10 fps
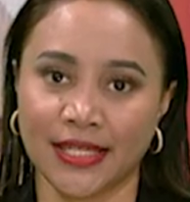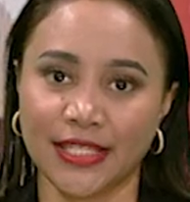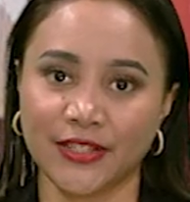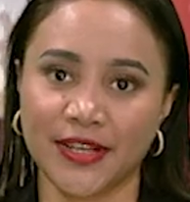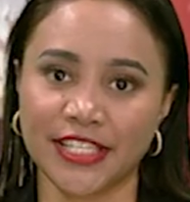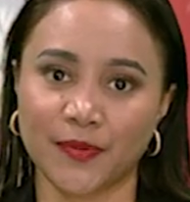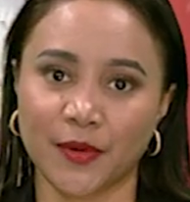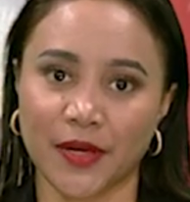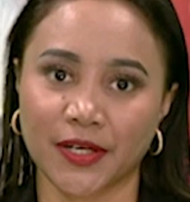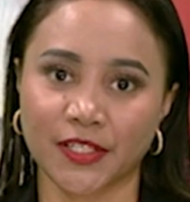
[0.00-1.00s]
Indonesia
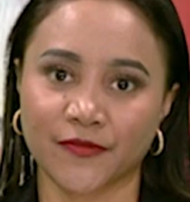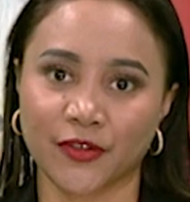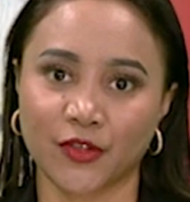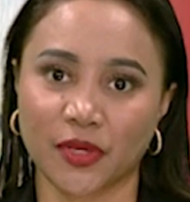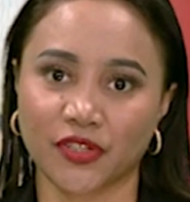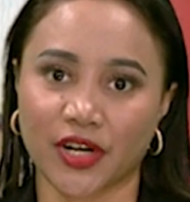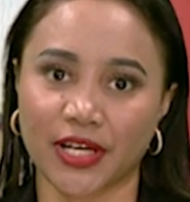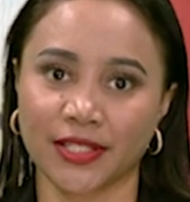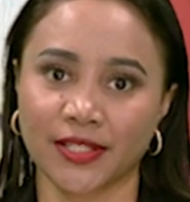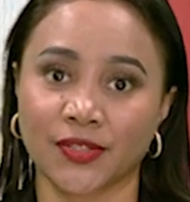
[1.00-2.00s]
prepares for human
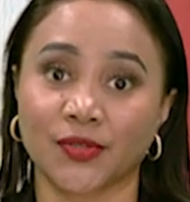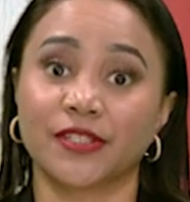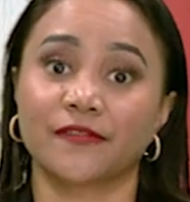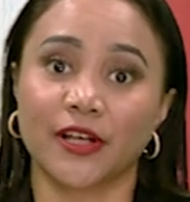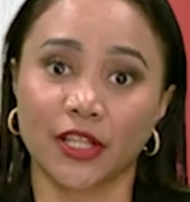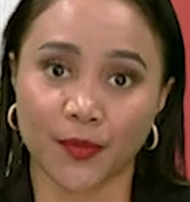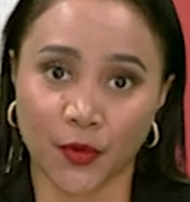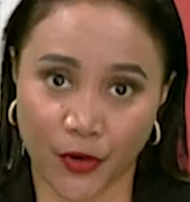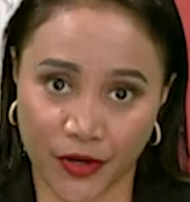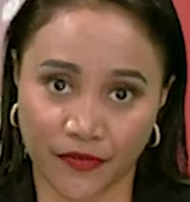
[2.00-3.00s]
trials to develop
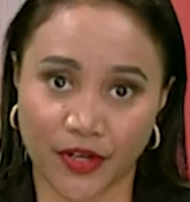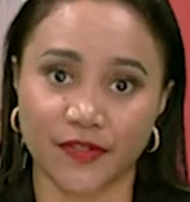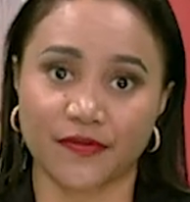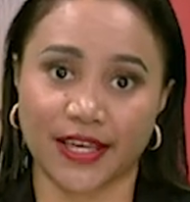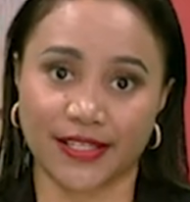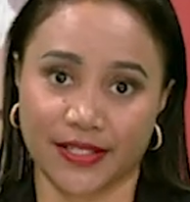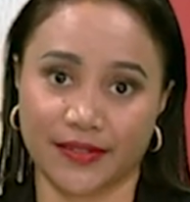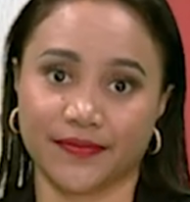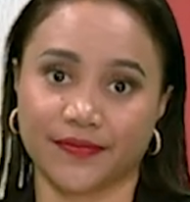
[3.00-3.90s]
coronavirus vaccine.